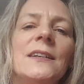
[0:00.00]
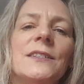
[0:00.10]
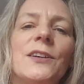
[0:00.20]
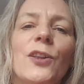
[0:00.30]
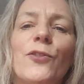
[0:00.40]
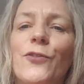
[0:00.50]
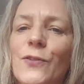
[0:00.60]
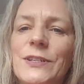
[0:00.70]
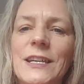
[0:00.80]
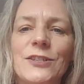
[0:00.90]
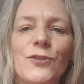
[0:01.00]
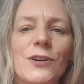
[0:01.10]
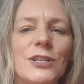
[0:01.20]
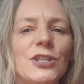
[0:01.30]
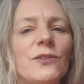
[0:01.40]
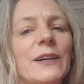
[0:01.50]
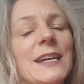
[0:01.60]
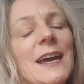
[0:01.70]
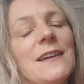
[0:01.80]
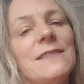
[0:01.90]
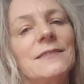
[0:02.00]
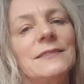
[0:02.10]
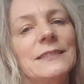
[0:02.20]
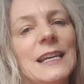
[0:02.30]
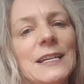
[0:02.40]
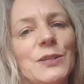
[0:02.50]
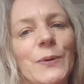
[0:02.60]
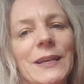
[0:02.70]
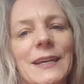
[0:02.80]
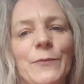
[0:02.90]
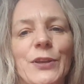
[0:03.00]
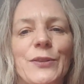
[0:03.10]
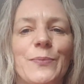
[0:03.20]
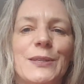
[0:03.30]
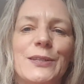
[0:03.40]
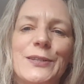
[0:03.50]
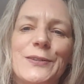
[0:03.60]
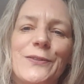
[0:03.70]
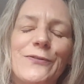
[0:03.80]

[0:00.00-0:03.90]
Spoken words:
So I look forward to talking to you again next week with Business Soul